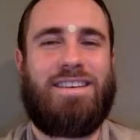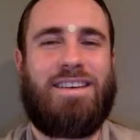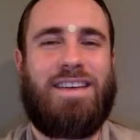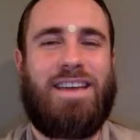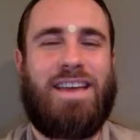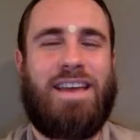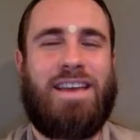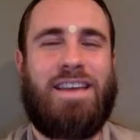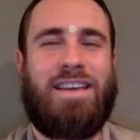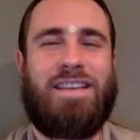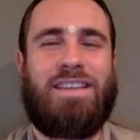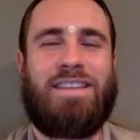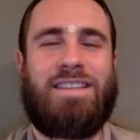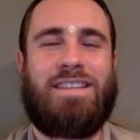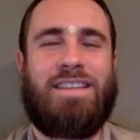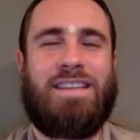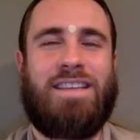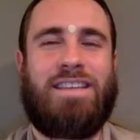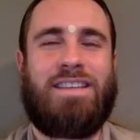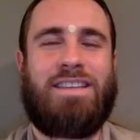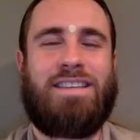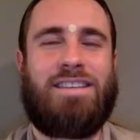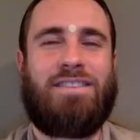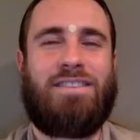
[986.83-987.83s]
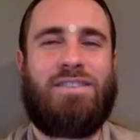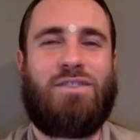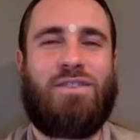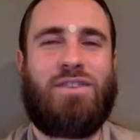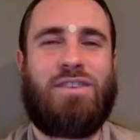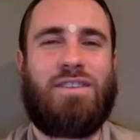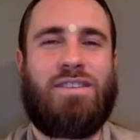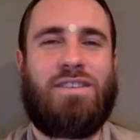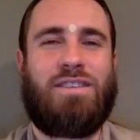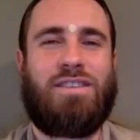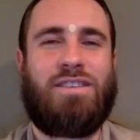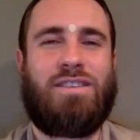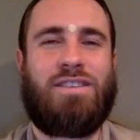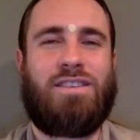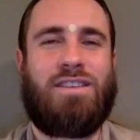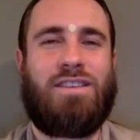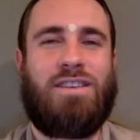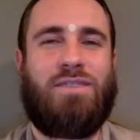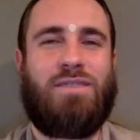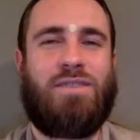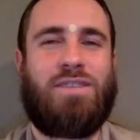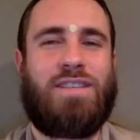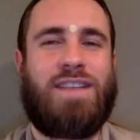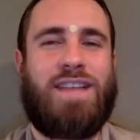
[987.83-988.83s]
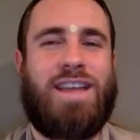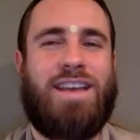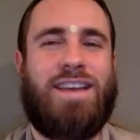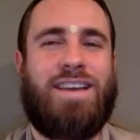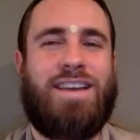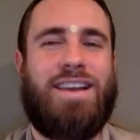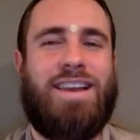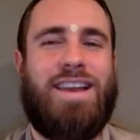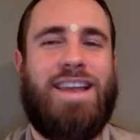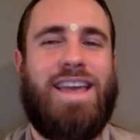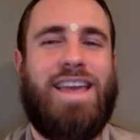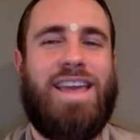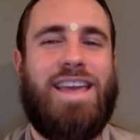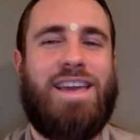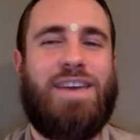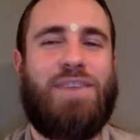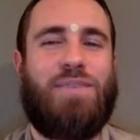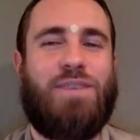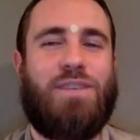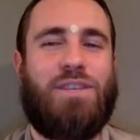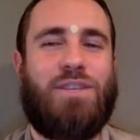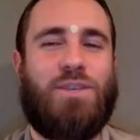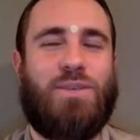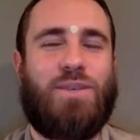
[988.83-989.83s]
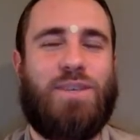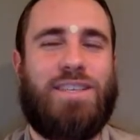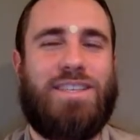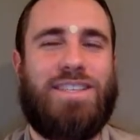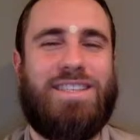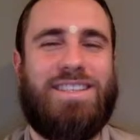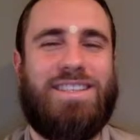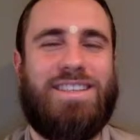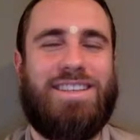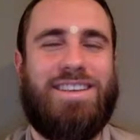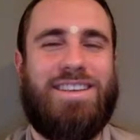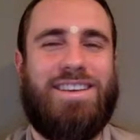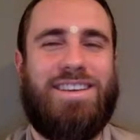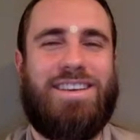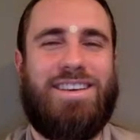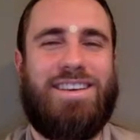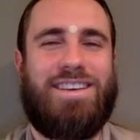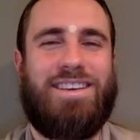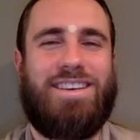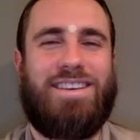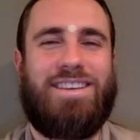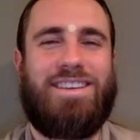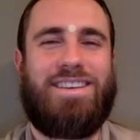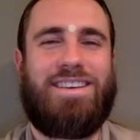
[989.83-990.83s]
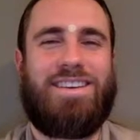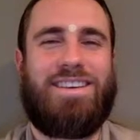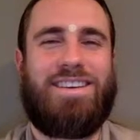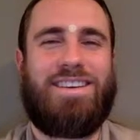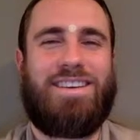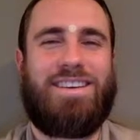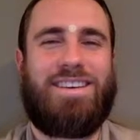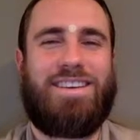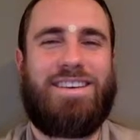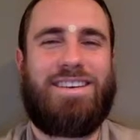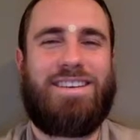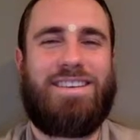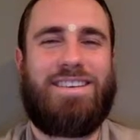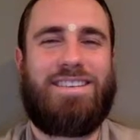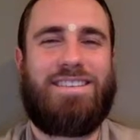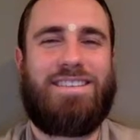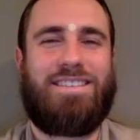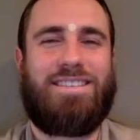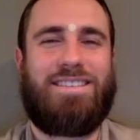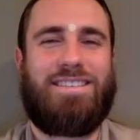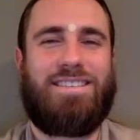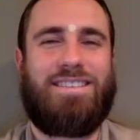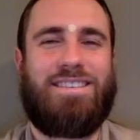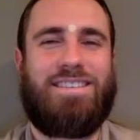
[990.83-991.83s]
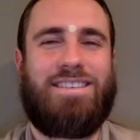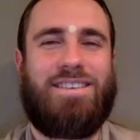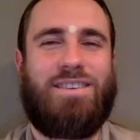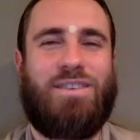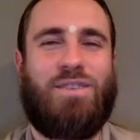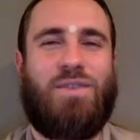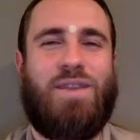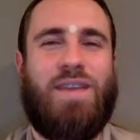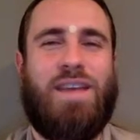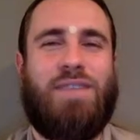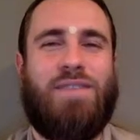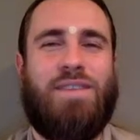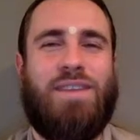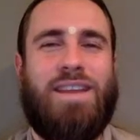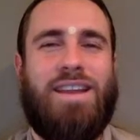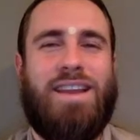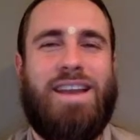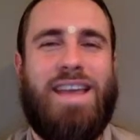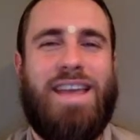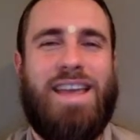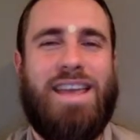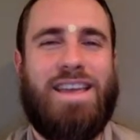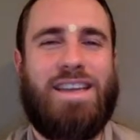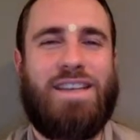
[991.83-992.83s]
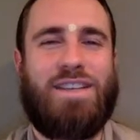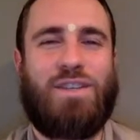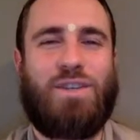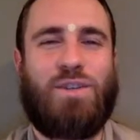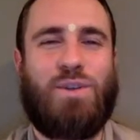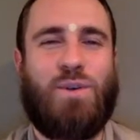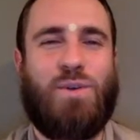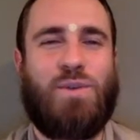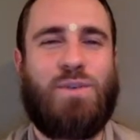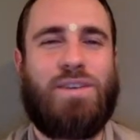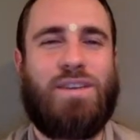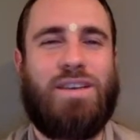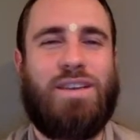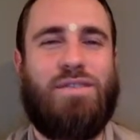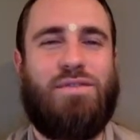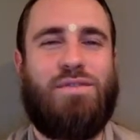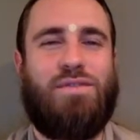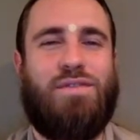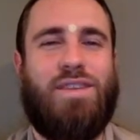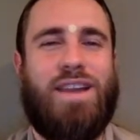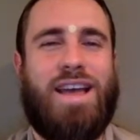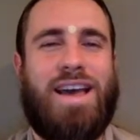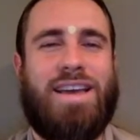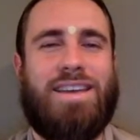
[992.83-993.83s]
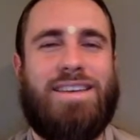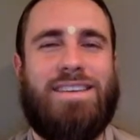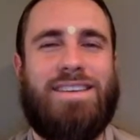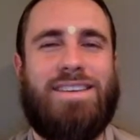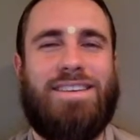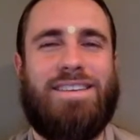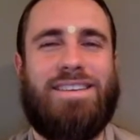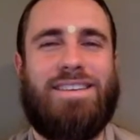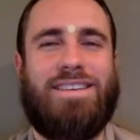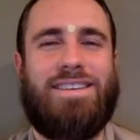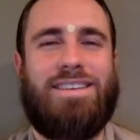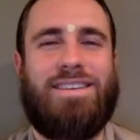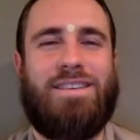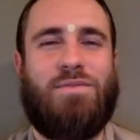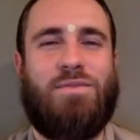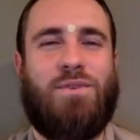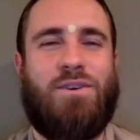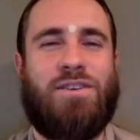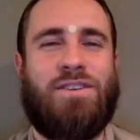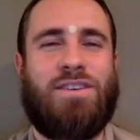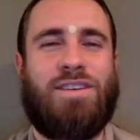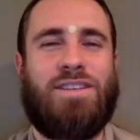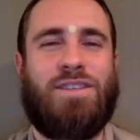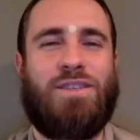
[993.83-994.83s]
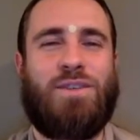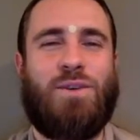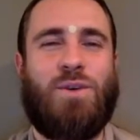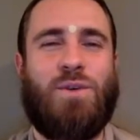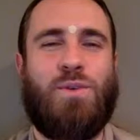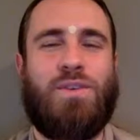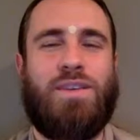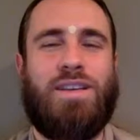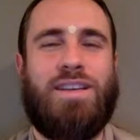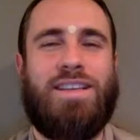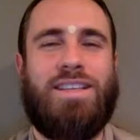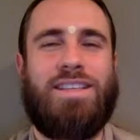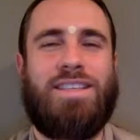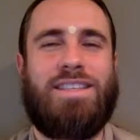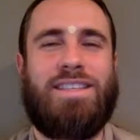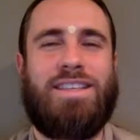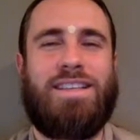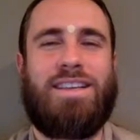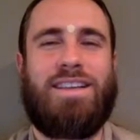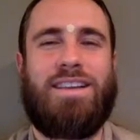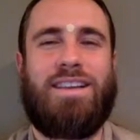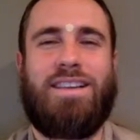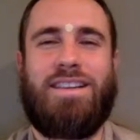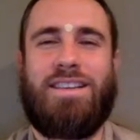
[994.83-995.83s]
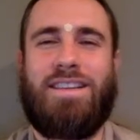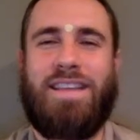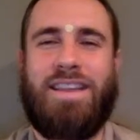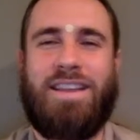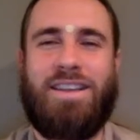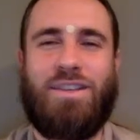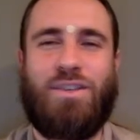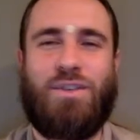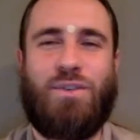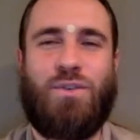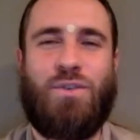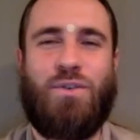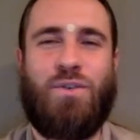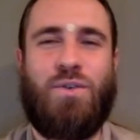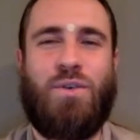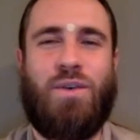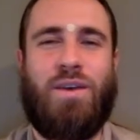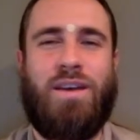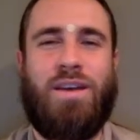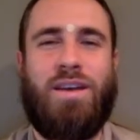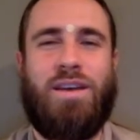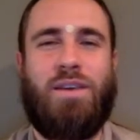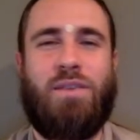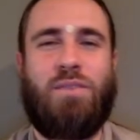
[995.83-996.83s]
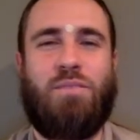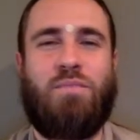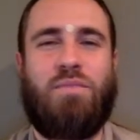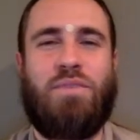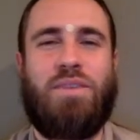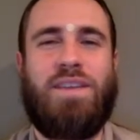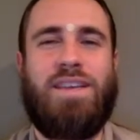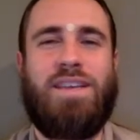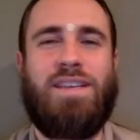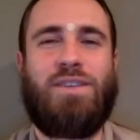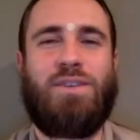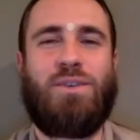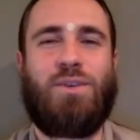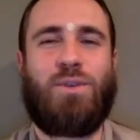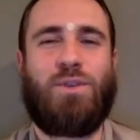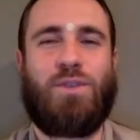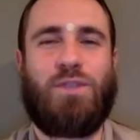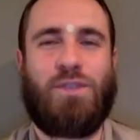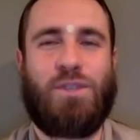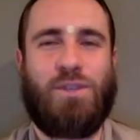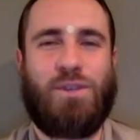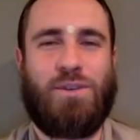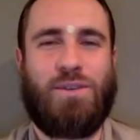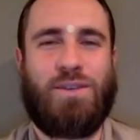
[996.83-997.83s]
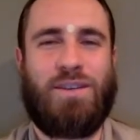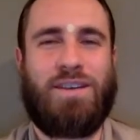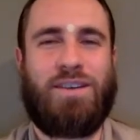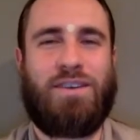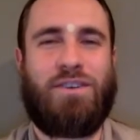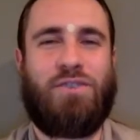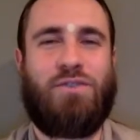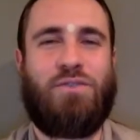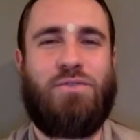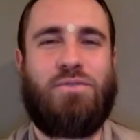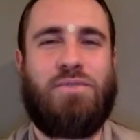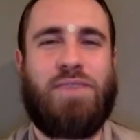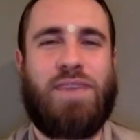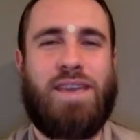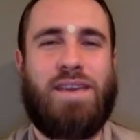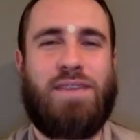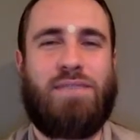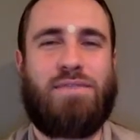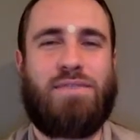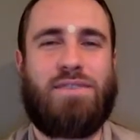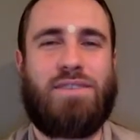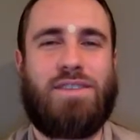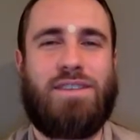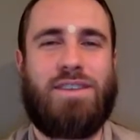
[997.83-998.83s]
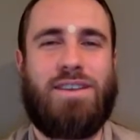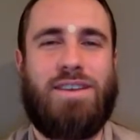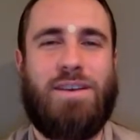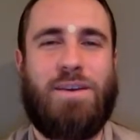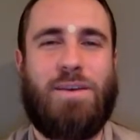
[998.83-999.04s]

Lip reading: And it said, you know, he was like a lake which was, you know, like when a lake is totally flat, the water is totally still, there is no breeze also, there are no waves.